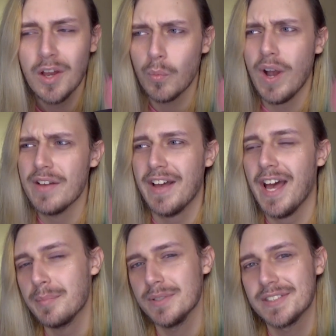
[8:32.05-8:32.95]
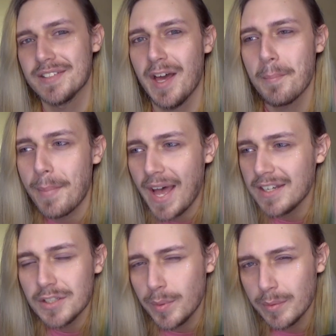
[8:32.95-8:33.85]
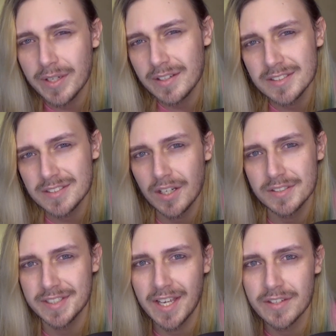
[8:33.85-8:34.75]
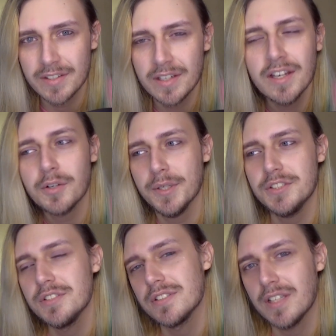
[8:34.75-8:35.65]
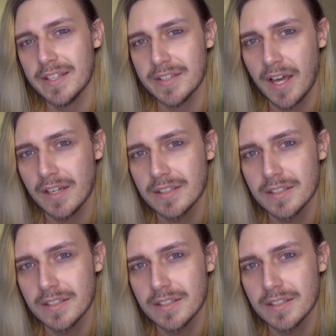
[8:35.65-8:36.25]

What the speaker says: Whatever happened to that band we were going to start together? Questions like that.